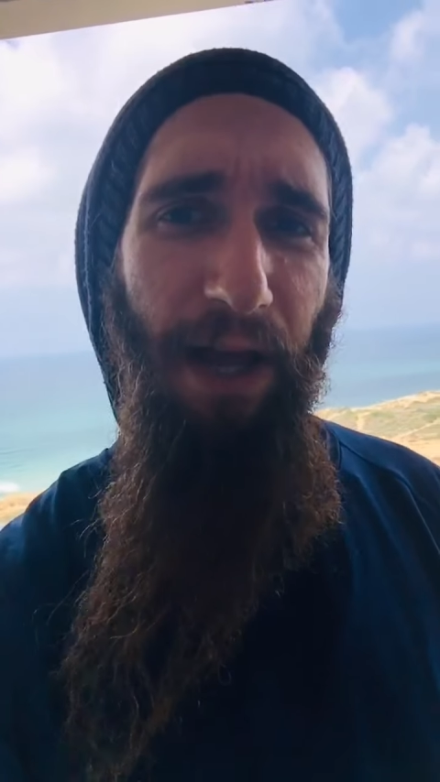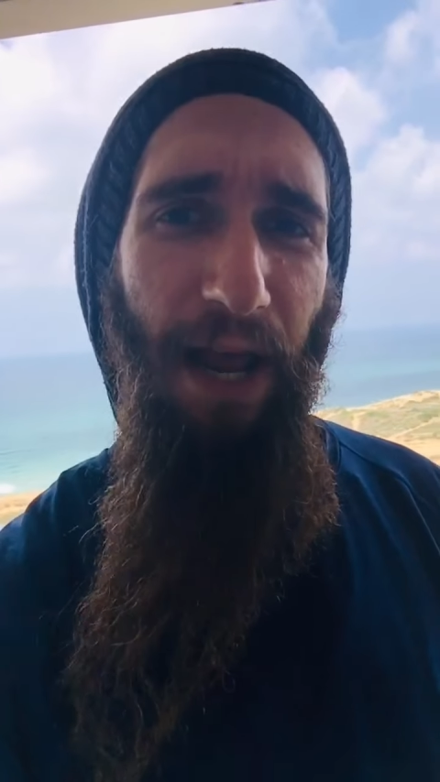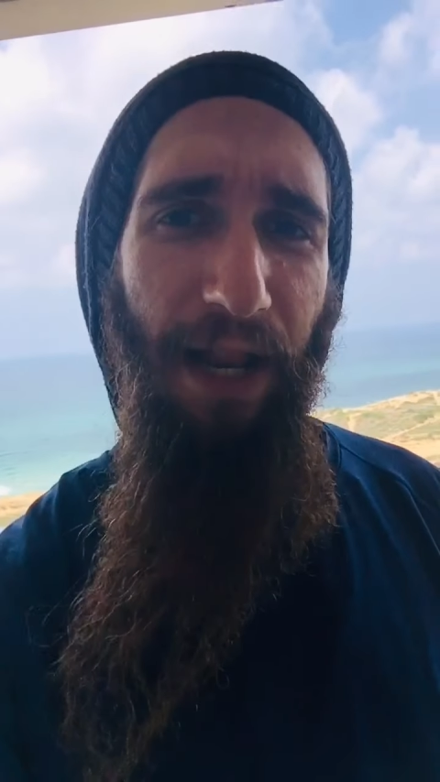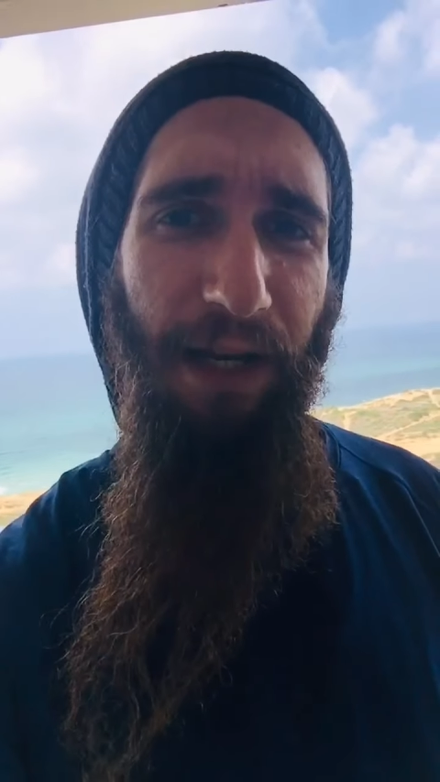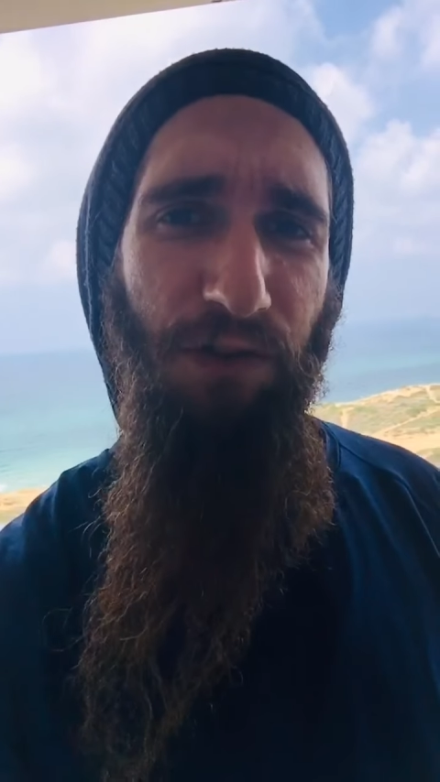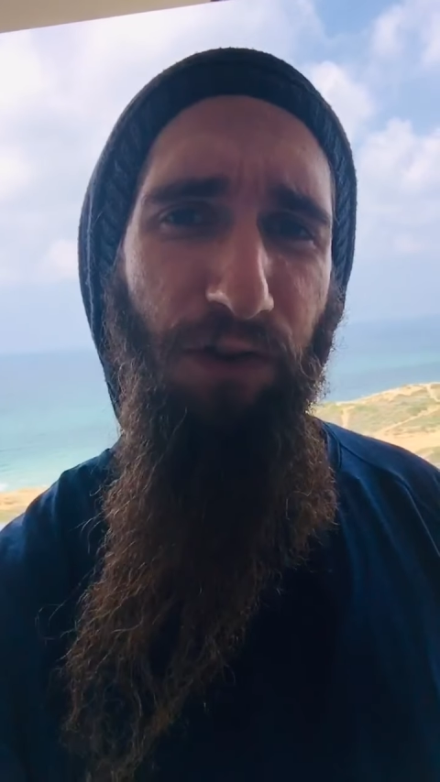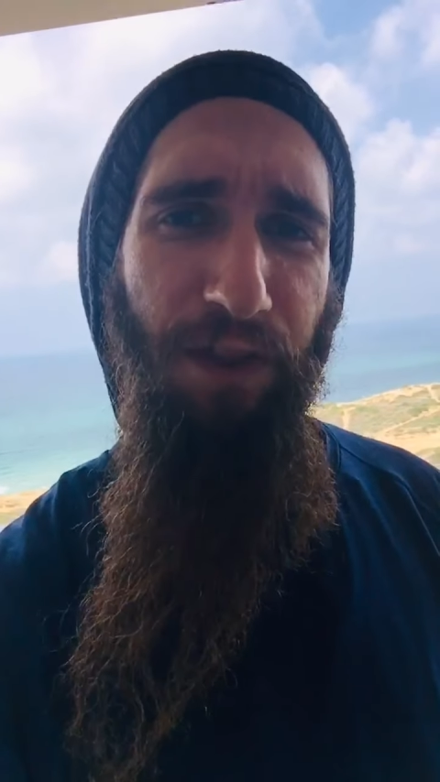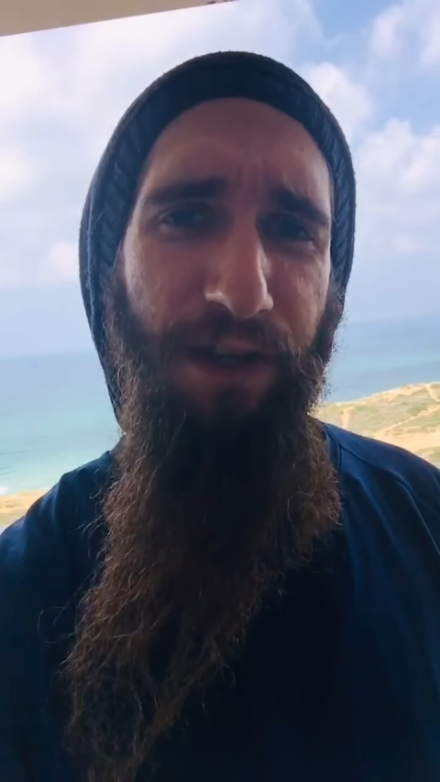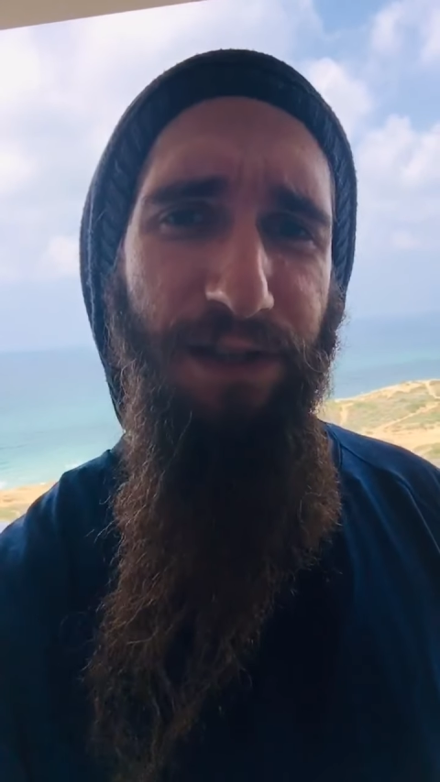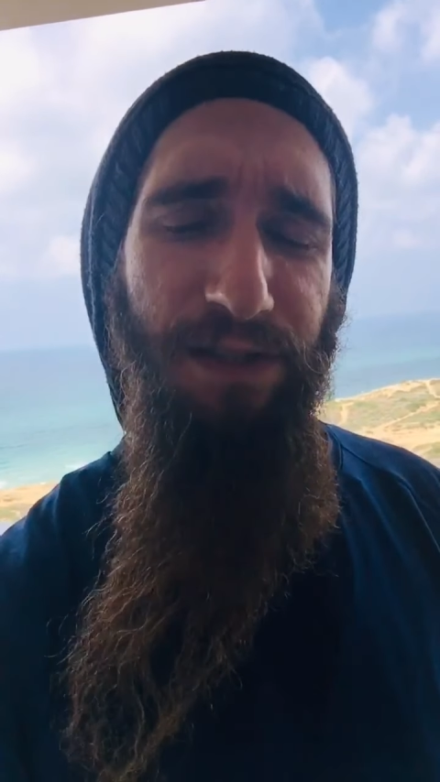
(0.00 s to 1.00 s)
And to
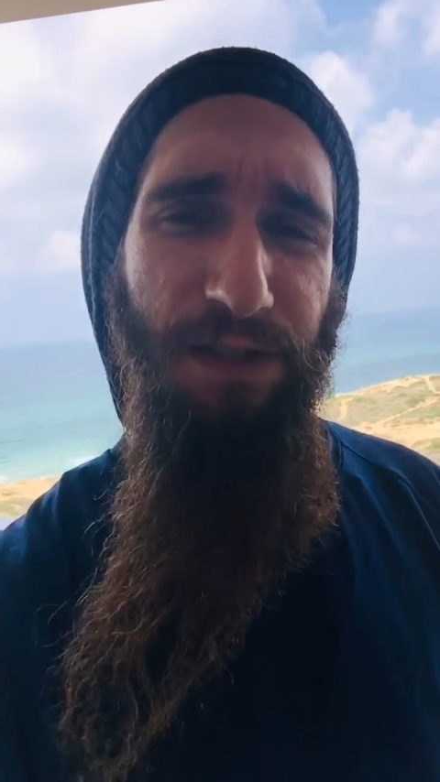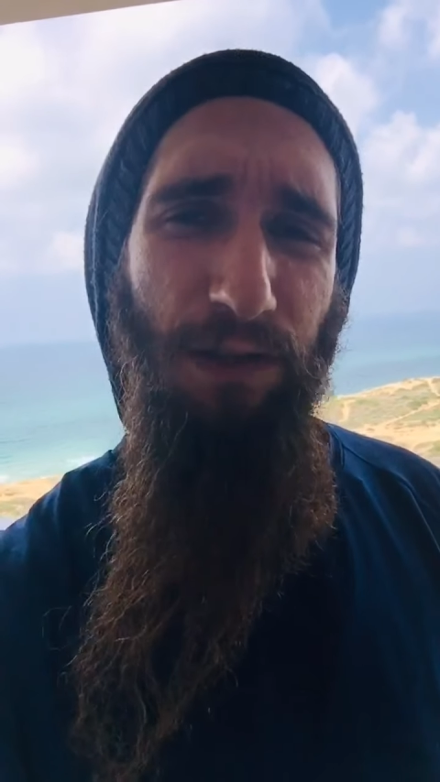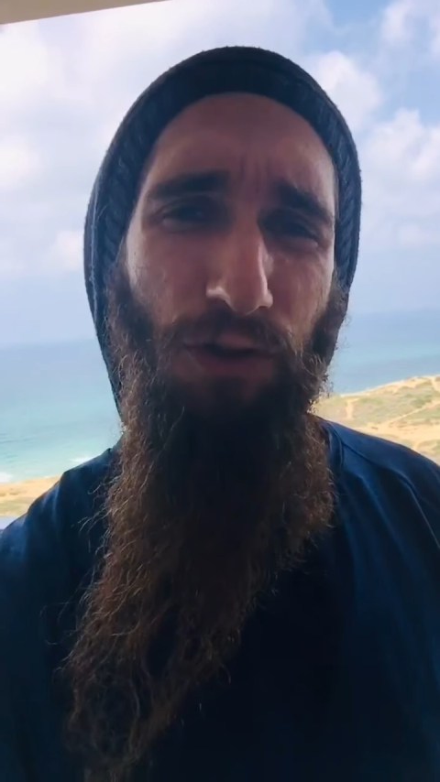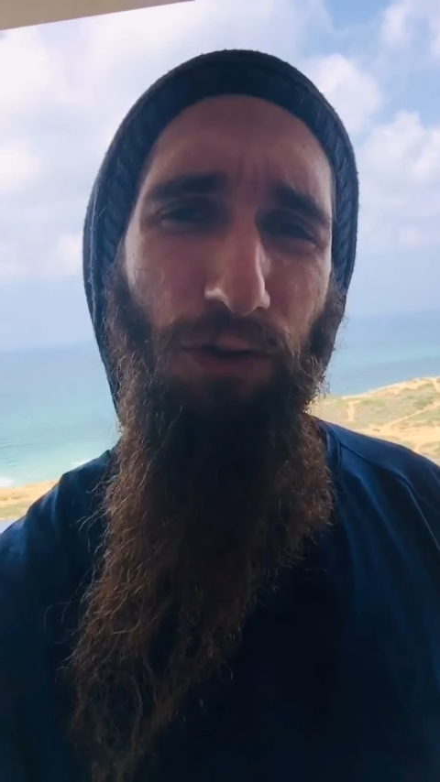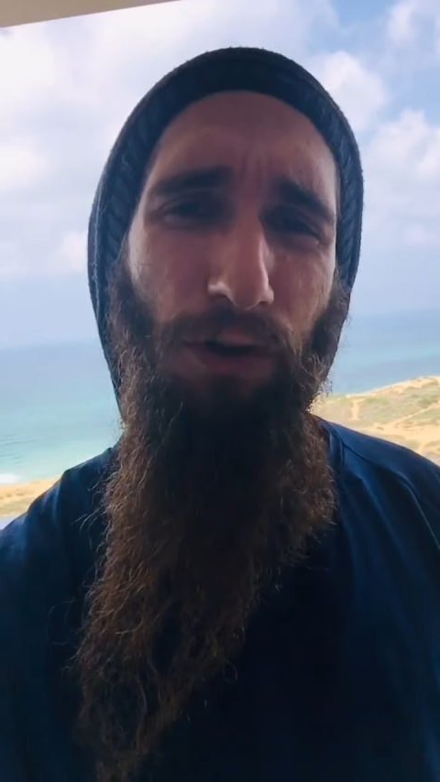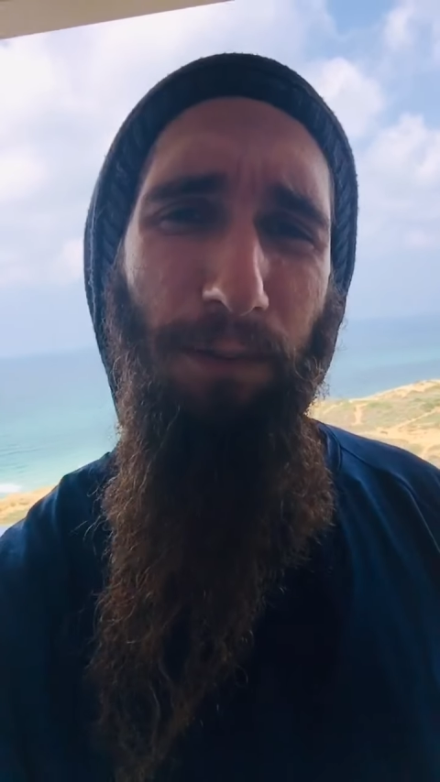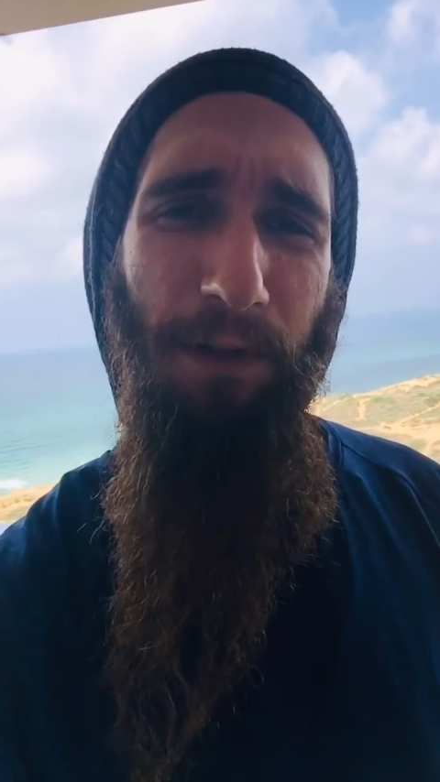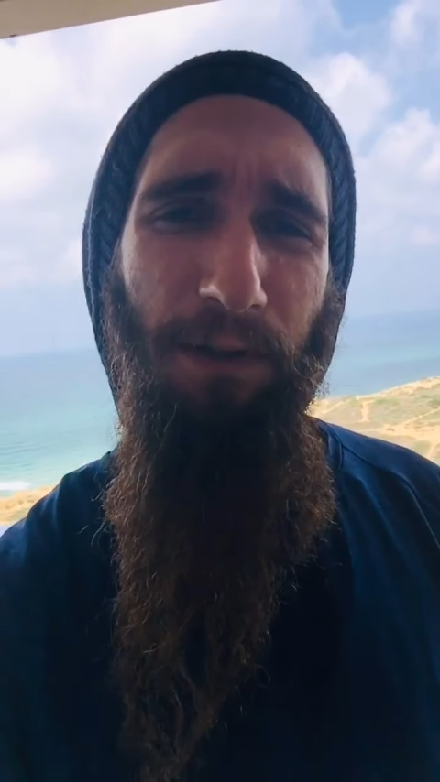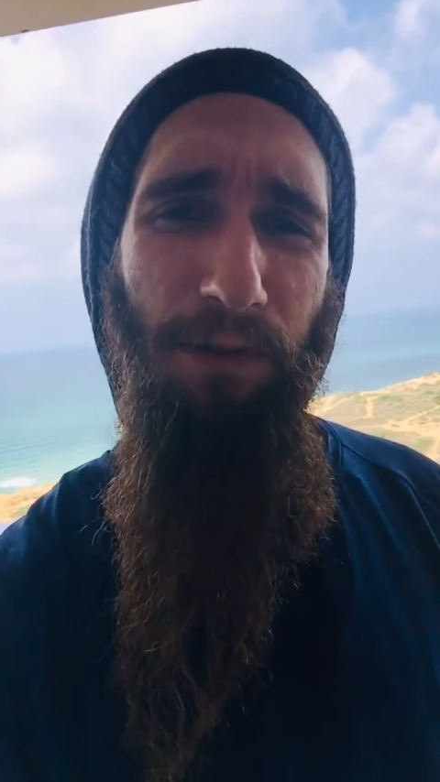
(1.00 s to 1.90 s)
this, the Chernobyler